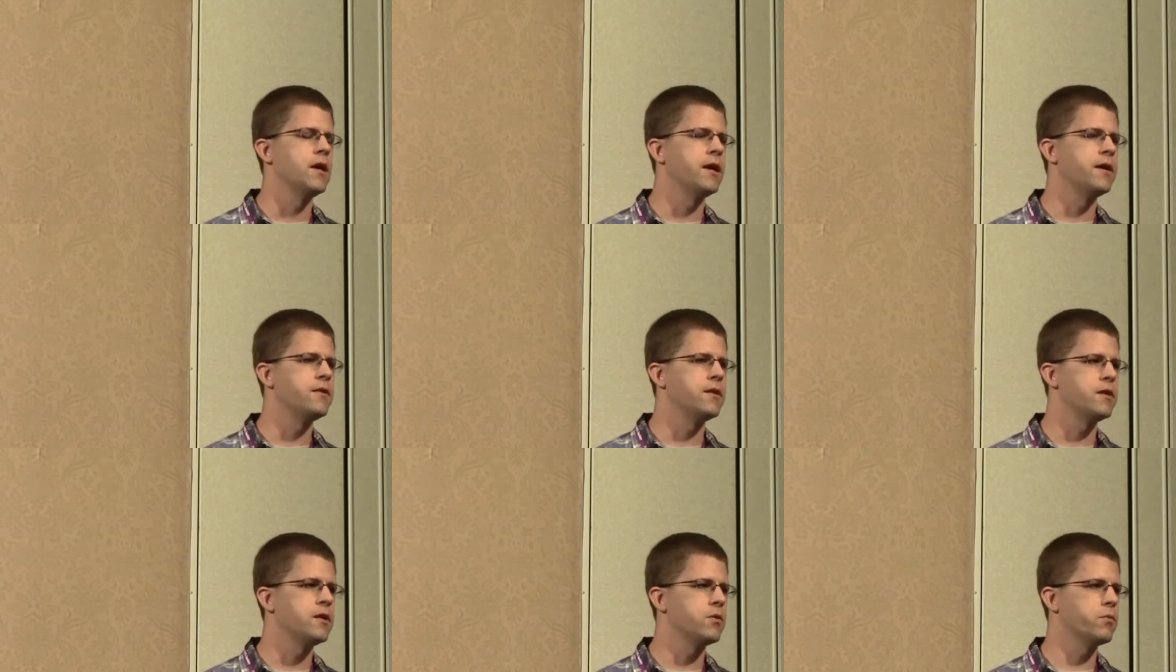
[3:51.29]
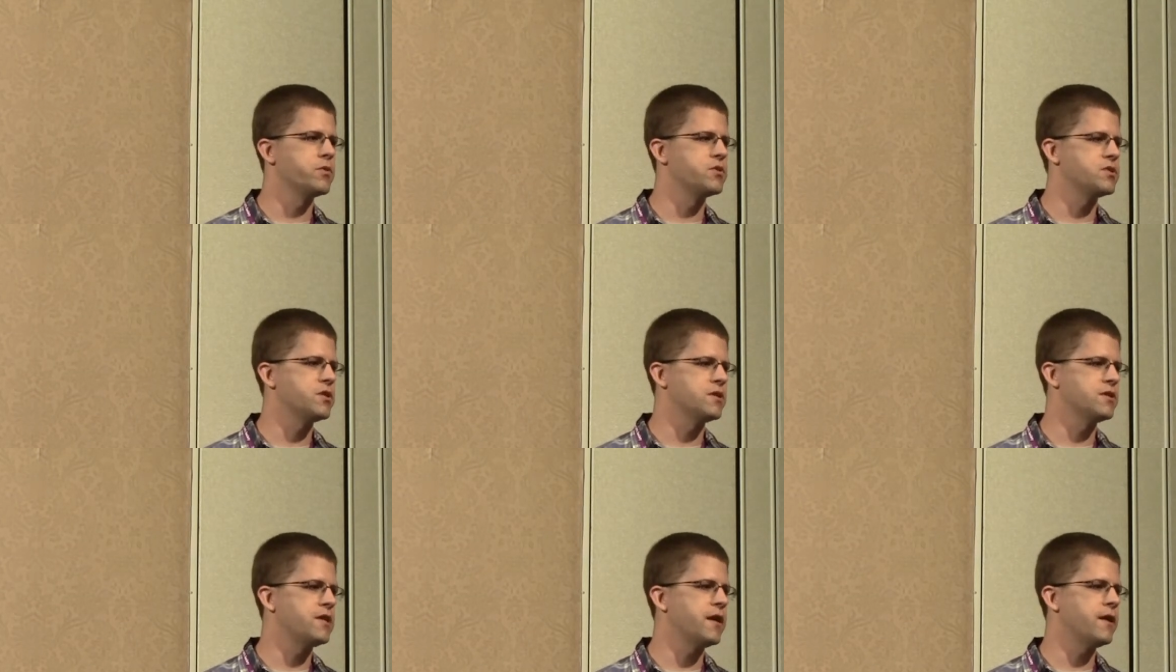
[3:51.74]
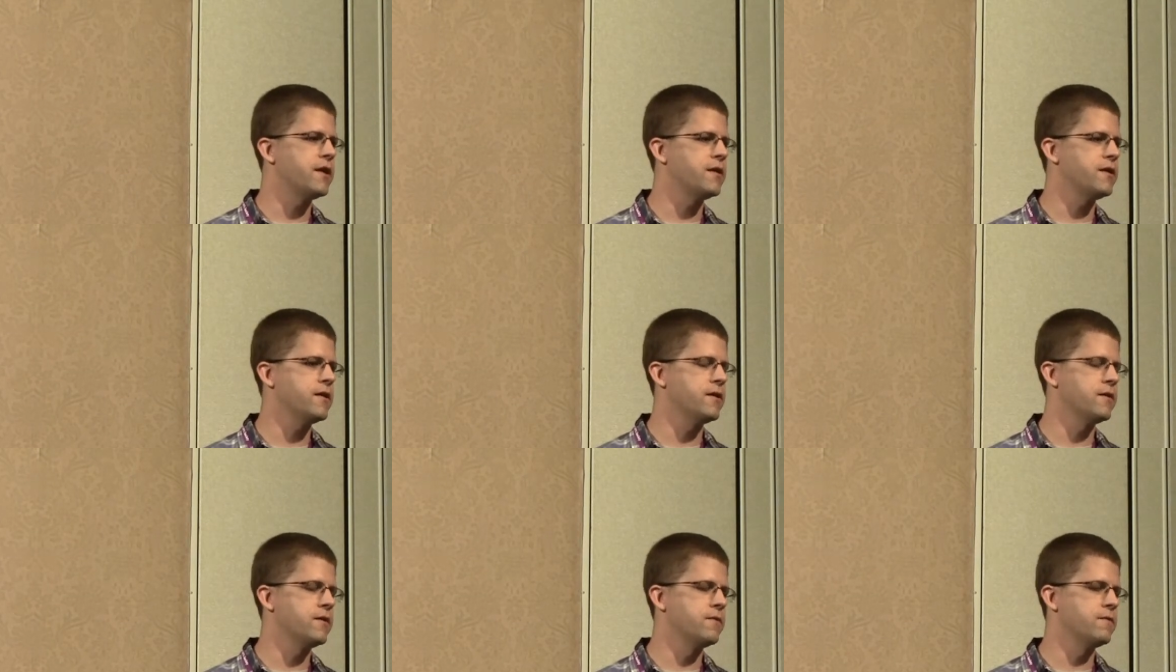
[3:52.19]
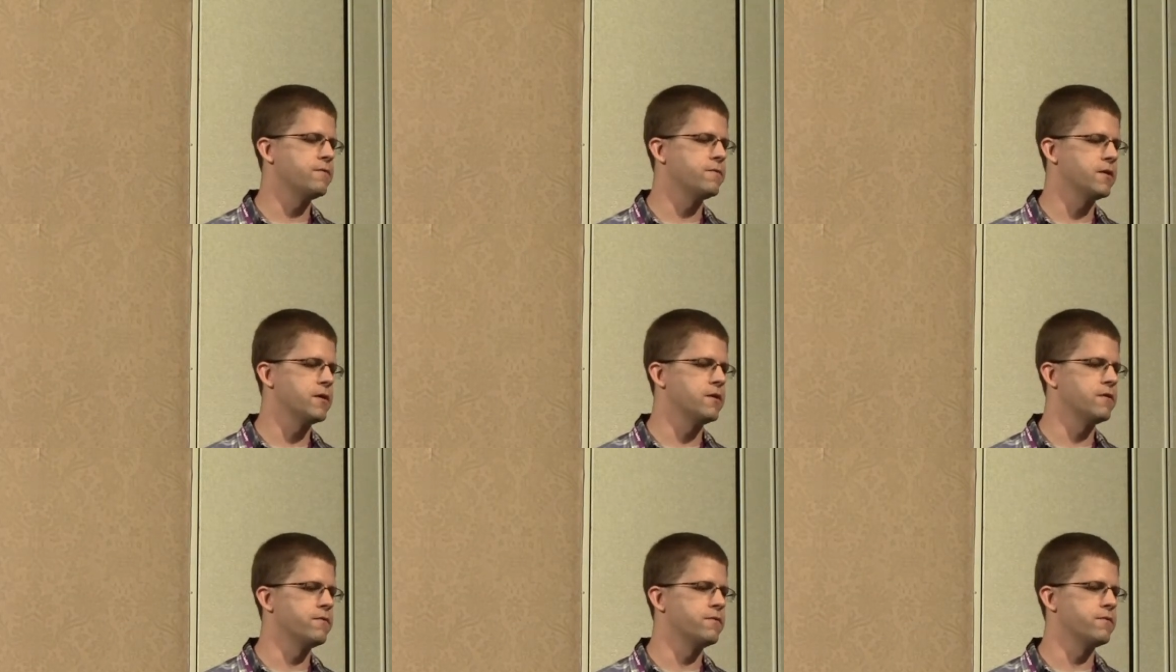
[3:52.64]
And then it was a day of,
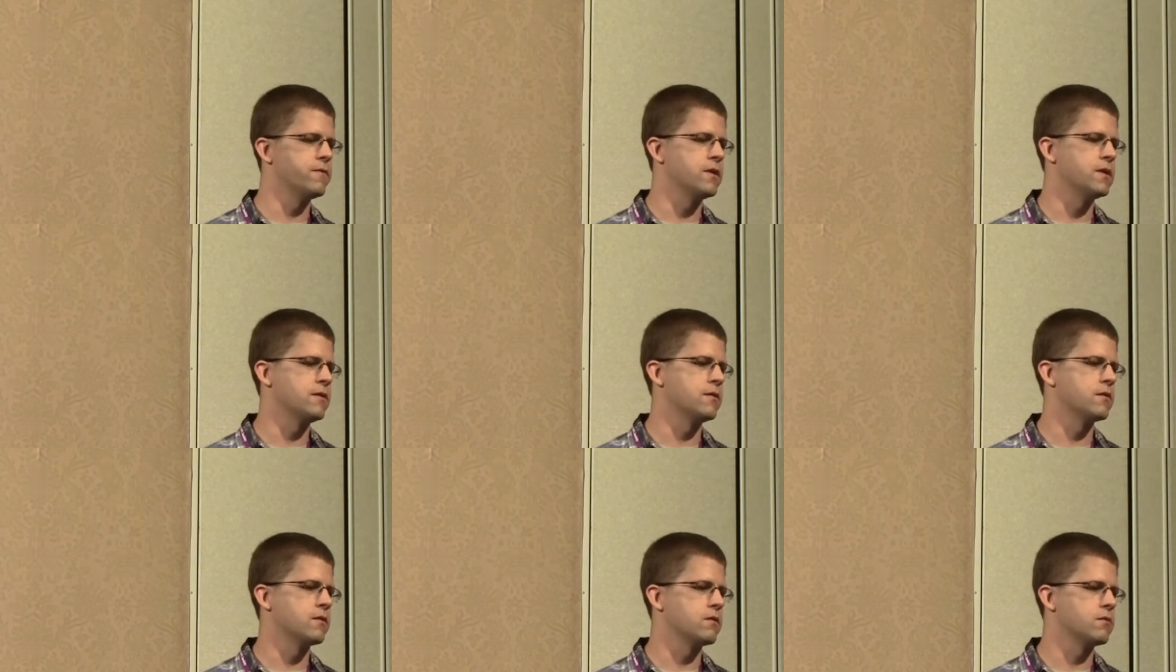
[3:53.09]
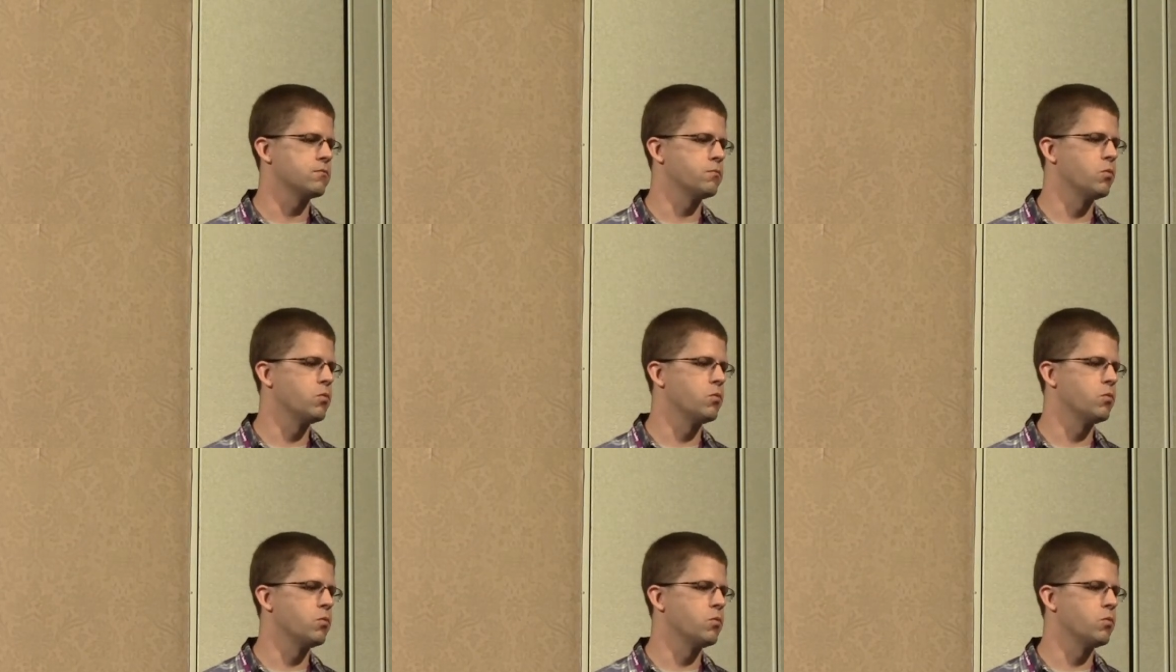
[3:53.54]
of uh,